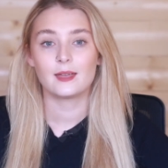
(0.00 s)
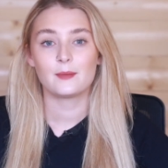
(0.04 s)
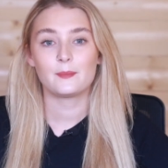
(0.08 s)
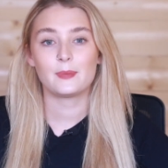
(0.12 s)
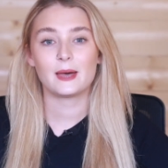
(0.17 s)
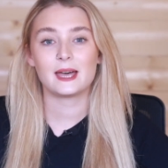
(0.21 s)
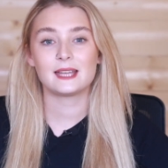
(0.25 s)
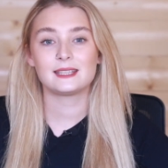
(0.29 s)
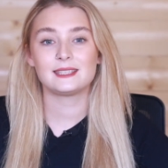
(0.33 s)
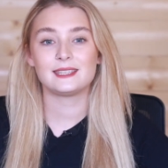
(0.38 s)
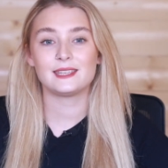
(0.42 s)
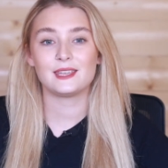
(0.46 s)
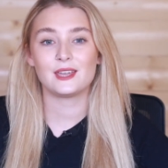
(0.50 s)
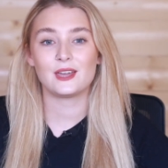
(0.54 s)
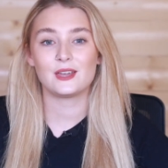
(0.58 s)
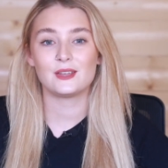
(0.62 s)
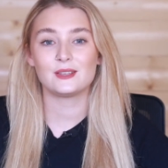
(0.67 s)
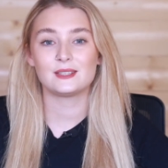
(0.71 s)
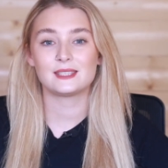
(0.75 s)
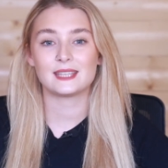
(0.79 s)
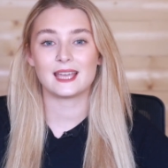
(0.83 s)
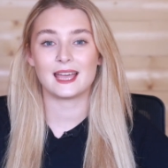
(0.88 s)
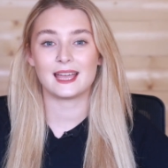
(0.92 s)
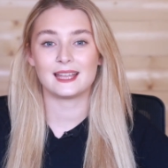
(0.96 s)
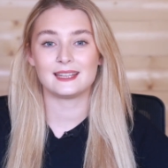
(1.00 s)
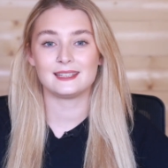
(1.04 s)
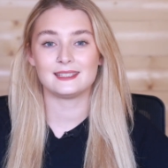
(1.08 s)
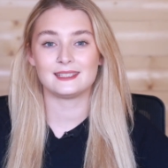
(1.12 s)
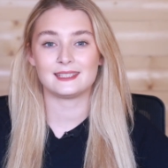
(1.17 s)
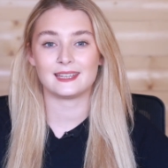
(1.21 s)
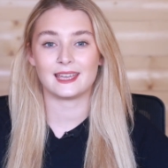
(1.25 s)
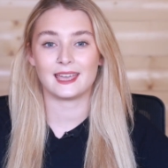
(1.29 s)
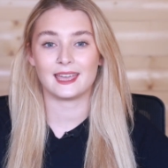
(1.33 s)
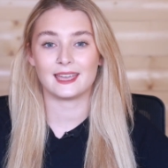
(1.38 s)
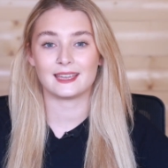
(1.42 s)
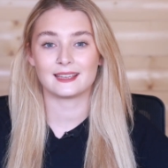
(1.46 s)
Patios and
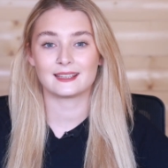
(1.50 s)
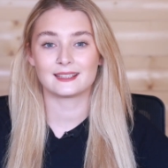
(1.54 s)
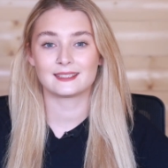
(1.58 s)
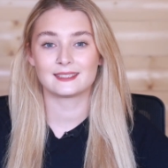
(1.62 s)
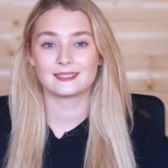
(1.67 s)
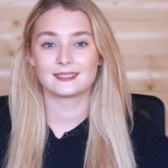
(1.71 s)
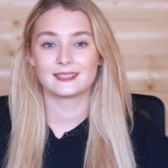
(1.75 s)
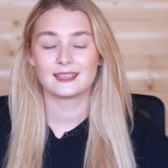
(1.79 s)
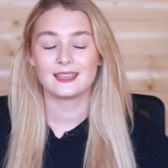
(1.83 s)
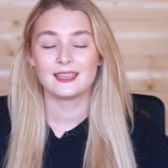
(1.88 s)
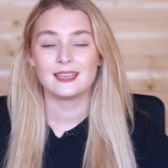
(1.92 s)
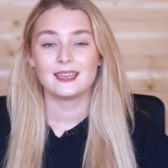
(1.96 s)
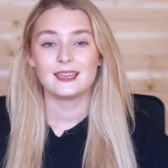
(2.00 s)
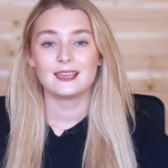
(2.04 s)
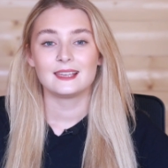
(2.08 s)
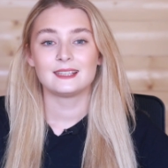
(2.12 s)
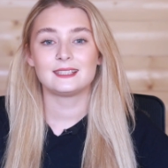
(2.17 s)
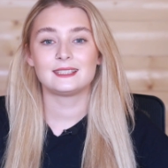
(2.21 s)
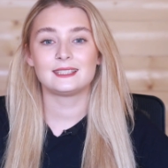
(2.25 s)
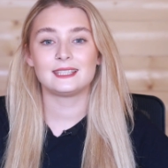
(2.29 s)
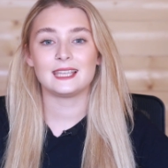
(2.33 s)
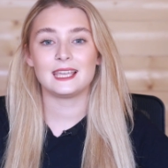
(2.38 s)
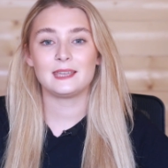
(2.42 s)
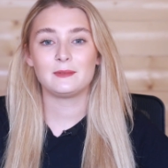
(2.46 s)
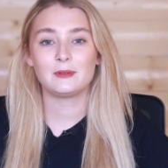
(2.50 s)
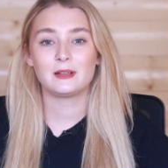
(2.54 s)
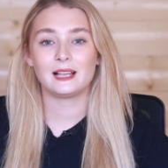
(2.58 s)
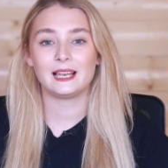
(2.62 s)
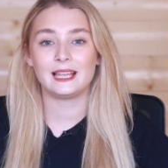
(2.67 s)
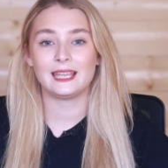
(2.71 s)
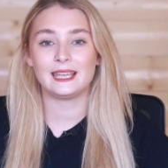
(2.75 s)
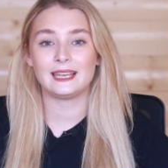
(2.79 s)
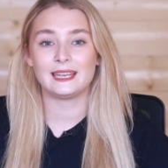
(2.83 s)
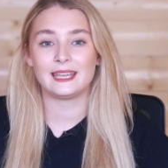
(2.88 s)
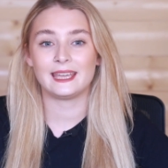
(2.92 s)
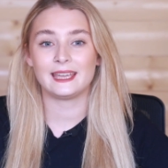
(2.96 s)
decks. Steam
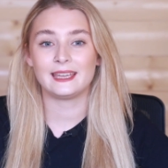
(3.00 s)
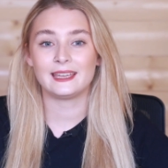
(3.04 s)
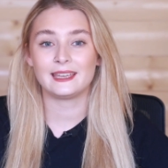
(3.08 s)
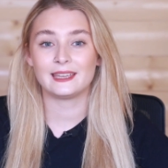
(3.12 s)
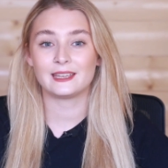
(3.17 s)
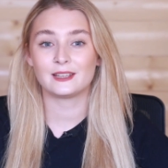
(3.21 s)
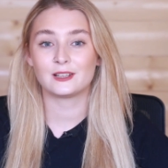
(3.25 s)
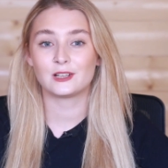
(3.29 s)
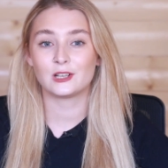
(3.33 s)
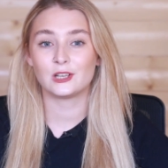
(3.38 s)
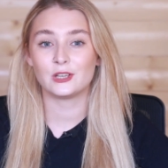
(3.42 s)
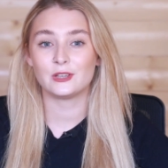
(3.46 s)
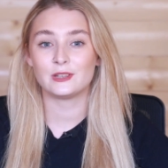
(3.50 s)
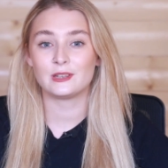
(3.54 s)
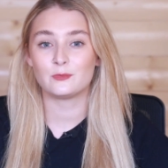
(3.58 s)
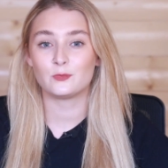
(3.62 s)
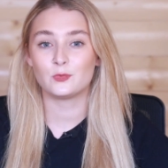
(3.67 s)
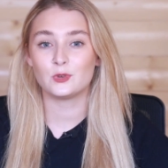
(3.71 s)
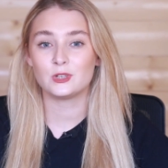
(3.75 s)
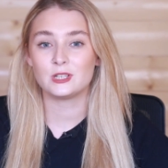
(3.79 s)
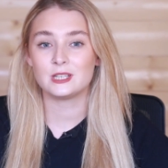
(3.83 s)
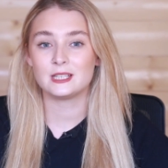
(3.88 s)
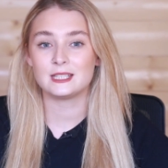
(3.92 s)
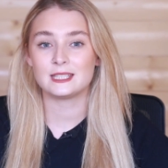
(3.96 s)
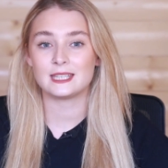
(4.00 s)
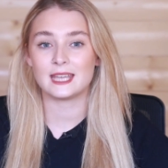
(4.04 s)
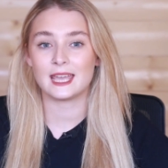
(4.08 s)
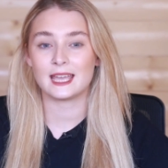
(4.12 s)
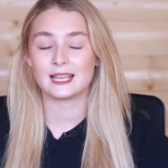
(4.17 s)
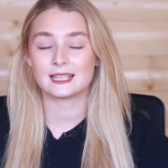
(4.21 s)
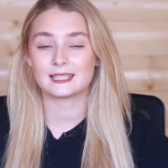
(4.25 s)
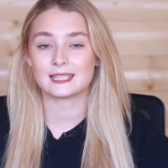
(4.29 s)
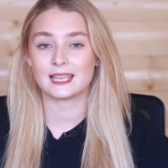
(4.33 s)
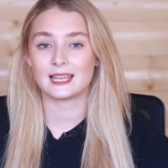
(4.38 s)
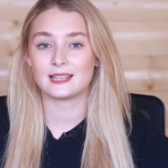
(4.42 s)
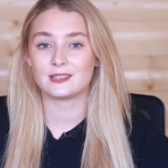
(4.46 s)
cleaning, including wooden
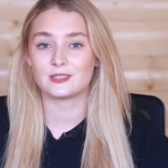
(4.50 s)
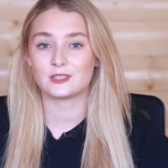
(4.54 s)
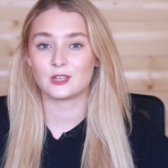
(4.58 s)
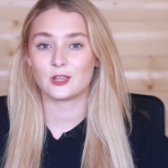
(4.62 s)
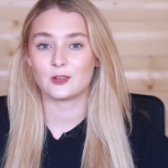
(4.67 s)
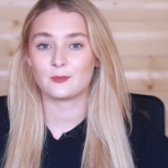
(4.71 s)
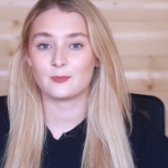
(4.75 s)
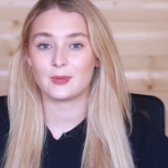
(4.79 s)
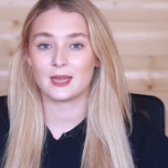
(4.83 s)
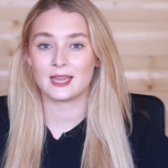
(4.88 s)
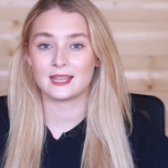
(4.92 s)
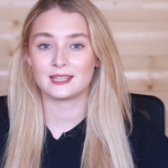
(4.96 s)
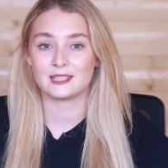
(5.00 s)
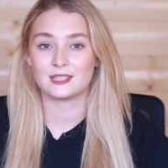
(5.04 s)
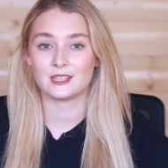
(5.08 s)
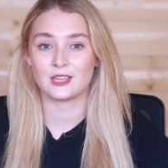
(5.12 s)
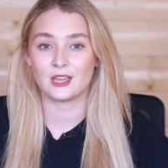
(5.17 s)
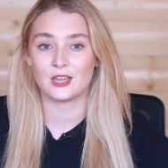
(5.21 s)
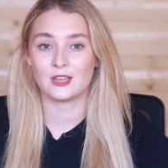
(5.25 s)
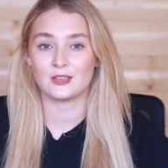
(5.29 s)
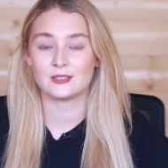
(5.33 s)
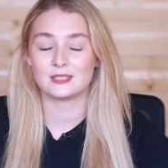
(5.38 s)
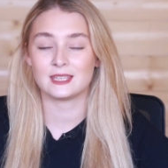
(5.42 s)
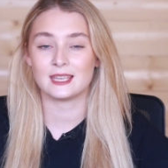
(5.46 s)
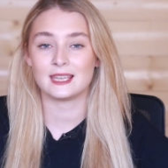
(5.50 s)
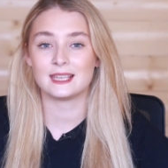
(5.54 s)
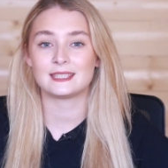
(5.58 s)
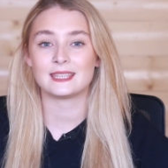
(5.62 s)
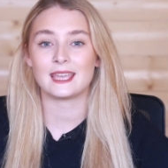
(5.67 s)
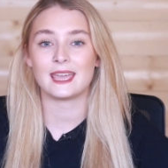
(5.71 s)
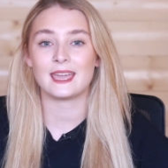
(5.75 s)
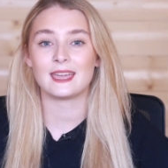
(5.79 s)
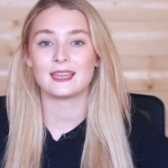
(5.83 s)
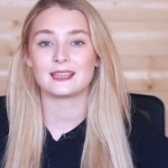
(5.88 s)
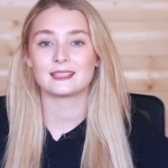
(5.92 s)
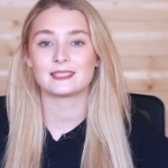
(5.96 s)
decks and stone patios,
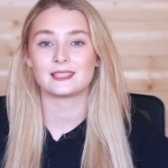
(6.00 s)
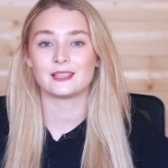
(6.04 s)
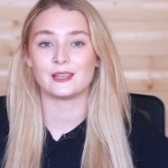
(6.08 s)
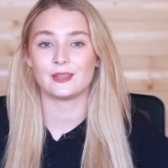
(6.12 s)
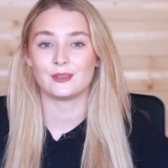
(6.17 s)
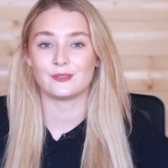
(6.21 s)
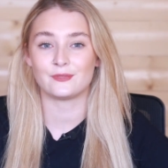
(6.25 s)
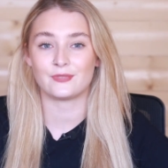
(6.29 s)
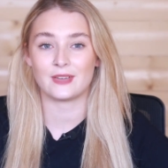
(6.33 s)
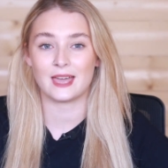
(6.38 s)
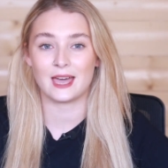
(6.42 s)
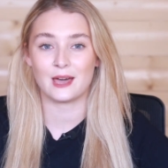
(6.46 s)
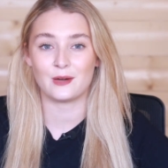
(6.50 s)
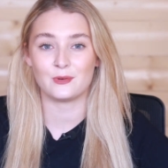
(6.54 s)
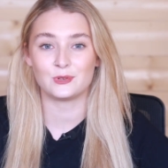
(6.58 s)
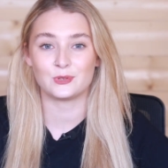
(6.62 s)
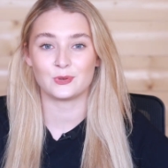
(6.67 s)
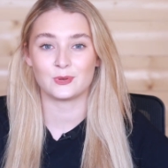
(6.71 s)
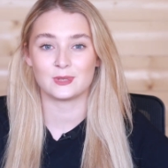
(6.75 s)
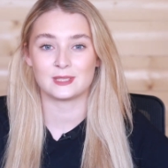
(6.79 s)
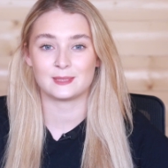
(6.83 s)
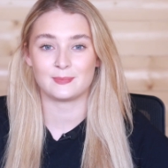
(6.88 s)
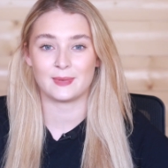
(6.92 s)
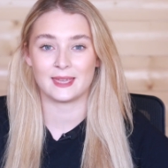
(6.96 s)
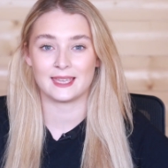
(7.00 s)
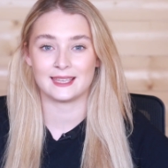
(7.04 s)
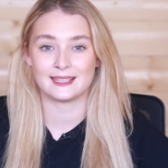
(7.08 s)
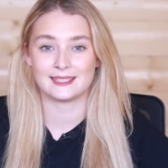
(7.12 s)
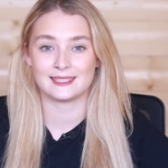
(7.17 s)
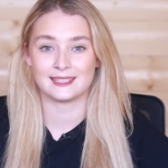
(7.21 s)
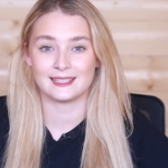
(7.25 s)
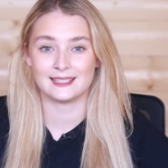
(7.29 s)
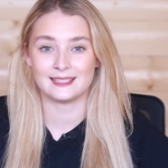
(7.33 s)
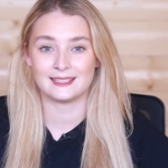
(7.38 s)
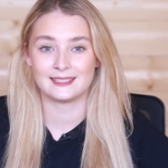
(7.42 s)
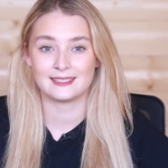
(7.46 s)
is excellent for outdoor
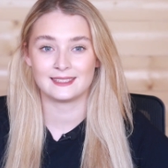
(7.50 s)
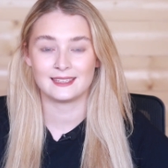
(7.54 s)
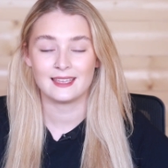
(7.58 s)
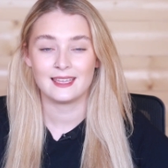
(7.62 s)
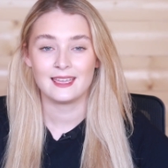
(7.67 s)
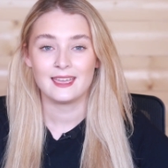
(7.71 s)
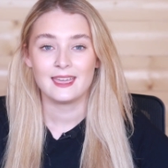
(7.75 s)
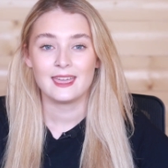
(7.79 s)
spaces.